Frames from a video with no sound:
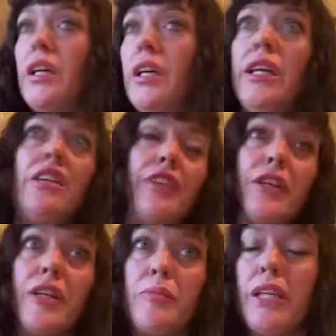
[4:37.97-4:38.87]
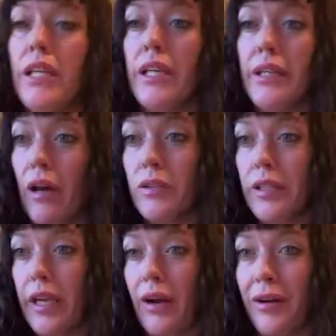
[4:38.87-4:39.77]
in the very beginning in
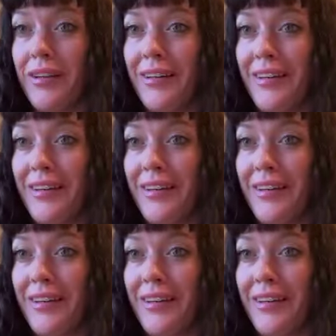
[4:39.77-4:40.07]
healthcare.